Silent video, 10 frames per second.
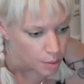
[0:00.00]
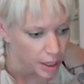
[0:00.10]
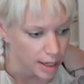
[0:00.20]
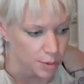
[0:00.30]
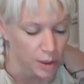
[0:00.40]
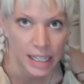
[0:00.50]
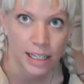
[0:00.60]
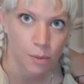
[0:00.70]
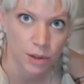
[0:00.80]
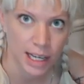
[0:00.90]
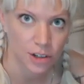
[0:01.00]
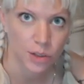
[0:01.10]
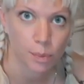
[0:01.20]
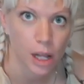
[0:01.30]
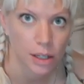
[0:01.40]
because what I did was I
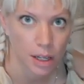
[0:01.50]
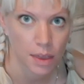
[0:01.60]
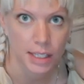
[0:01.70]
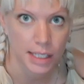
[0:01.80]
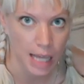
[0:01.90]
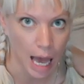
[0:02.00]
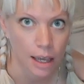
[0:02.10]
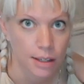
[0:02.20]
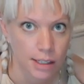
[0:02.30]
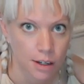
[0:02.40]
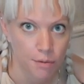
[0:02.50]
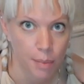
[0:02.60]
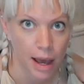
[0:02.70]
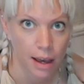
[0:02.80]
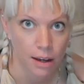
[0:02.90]
just plugged in the size of
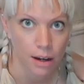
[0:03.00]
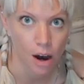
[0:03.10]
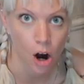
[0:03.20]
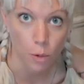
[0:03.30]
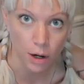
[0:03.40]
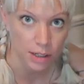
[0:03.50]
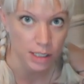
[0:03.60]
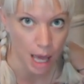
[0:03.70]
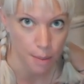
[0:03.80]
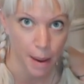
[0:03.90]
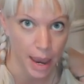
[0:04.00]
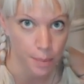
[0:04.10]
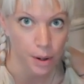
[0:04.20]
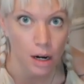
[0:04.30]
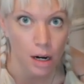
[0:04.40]
my artworks on
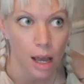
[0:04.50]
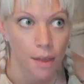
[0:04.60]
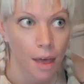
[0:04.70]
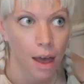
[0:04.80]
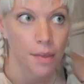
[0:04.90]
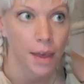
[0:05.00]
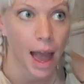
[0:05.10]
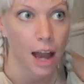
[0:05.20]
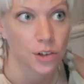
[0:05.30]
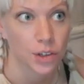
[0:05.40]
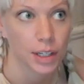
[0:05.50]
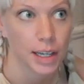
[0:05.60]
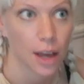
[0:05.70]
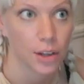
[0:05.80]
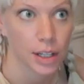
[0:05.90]
paper, and then they actually
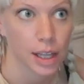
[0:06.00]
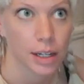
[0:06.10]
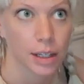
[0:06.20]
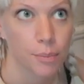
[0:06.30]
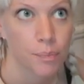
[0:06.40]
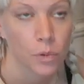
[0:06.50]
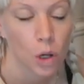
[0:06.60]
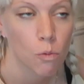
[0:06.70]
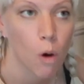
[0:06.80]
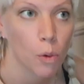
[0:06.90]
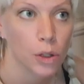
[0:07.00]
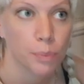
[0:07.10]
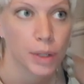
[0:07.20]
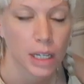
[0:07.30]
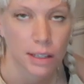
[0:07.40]
calculated what
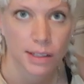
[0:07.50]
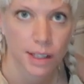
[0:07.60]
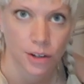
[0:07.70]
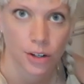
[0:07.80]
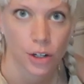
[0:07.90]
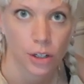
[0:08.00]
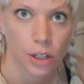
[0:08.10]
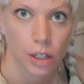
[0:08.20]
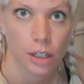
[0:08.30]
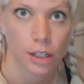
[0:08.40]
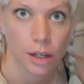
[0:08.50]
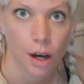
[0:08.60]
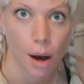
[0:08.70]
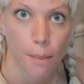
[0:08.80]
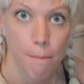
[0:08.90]
would be considered a
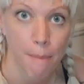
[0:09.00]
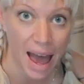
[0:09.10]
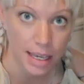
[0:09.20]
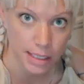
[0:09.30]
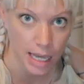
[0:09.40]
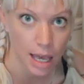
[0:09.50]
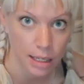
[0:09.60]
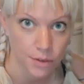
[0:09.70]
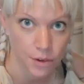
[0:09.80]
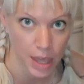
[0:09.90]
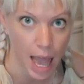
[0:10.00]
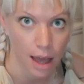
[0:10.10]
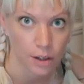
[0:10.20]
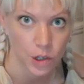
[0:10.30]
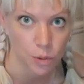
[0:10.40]
good mat size for the
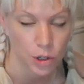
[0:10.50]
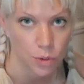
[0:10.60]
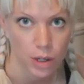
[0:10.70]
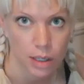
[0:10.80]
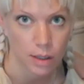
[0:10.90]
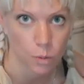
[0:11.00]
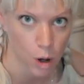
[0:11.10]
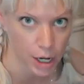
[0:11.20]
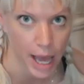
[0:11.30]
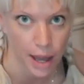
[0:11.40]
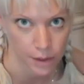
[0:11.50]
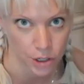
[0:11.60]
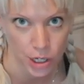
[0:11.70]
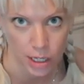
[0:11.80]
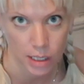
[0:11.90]
edge, which was 1.5
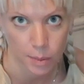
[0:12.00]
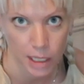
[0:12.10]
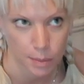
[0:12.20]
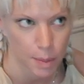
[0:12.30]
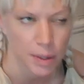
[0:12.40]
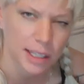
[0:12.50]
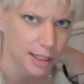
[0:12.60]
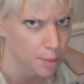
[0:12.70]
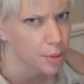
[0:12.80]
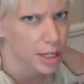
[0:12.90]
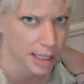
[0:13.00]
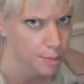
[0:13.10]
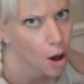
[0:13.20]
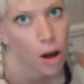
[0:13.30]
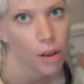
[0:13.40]
inches, because my pieces are pretty
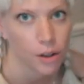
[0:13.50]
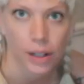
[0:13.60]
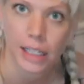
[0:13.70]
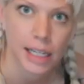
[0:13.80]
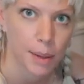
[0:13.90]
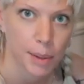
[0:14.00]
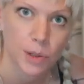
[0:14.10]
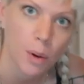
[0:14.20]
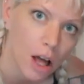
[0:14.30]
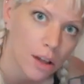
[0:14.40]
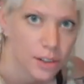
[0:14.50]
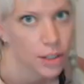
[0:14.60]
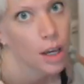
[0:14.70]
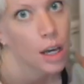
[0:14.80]
small. They're like 9 by 12